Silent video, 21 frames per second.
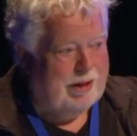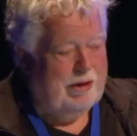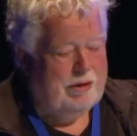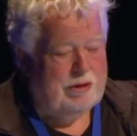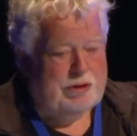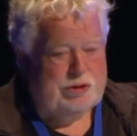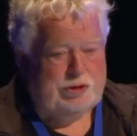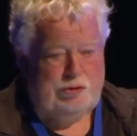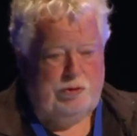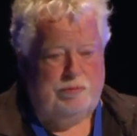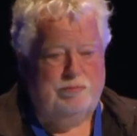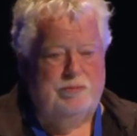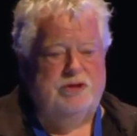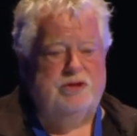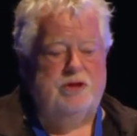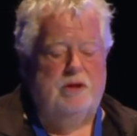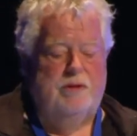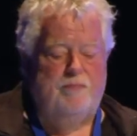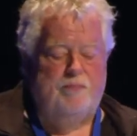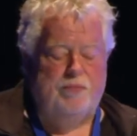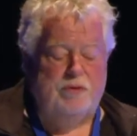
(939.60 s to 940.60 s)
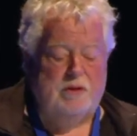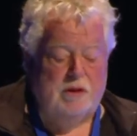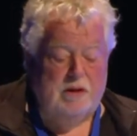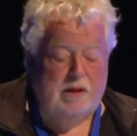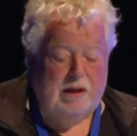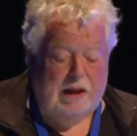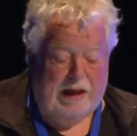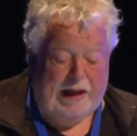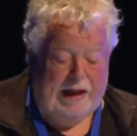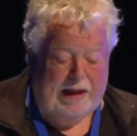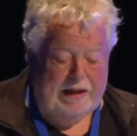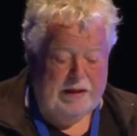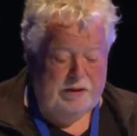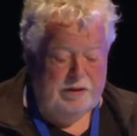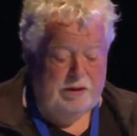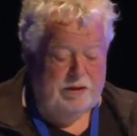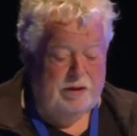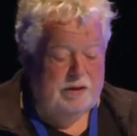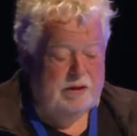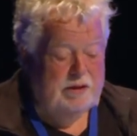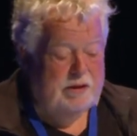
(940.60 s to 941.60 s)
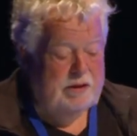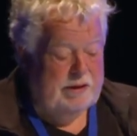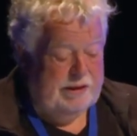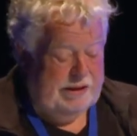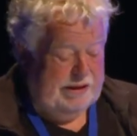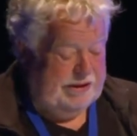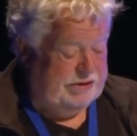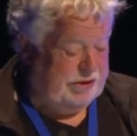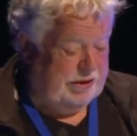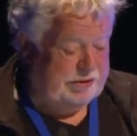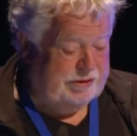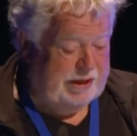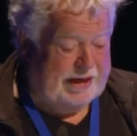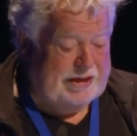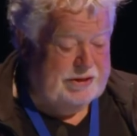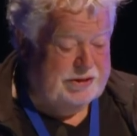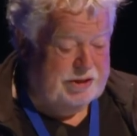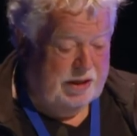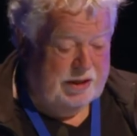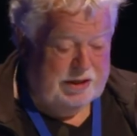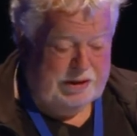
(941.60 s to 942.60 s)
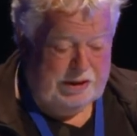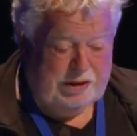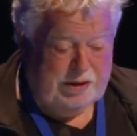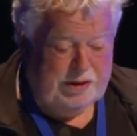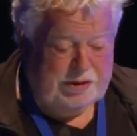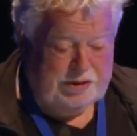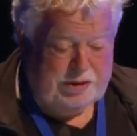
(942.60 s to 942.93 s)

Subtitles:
classrooms, and here's the data. You know,